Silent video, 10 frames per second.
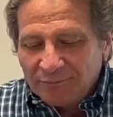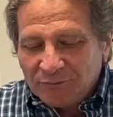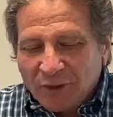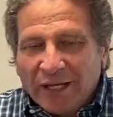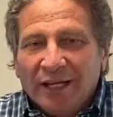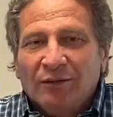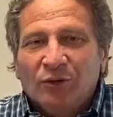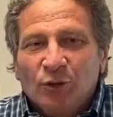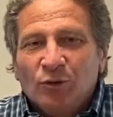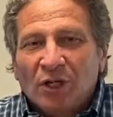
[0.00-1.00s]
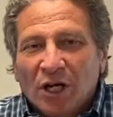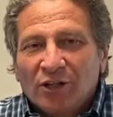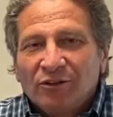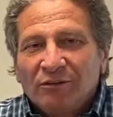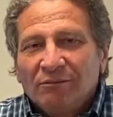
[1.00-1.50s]
So again, use
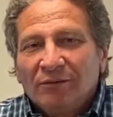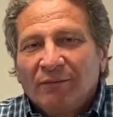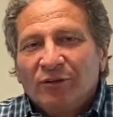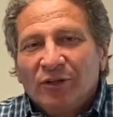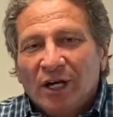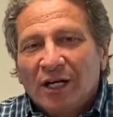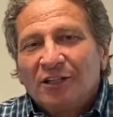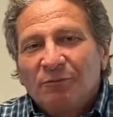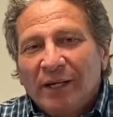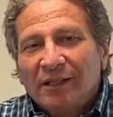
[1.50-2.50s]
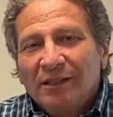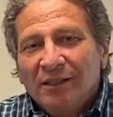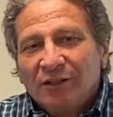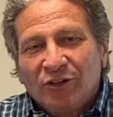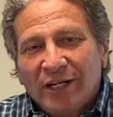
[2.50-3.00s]
caution. If you're not expecting
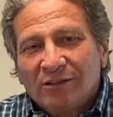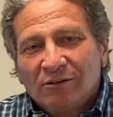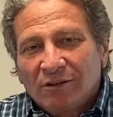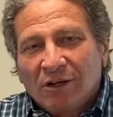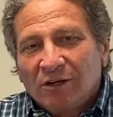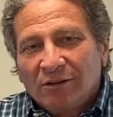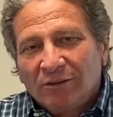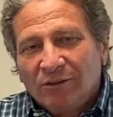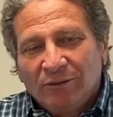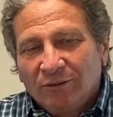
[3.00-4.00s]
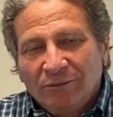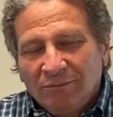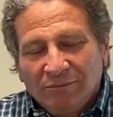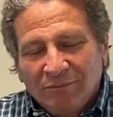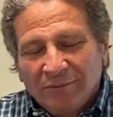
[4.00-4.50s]
it, chances are
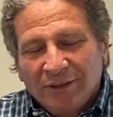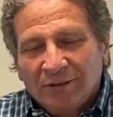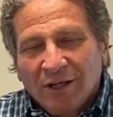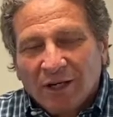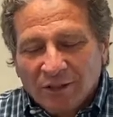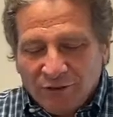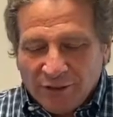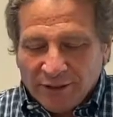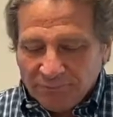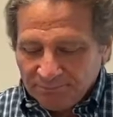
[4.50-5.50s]
it's not legit.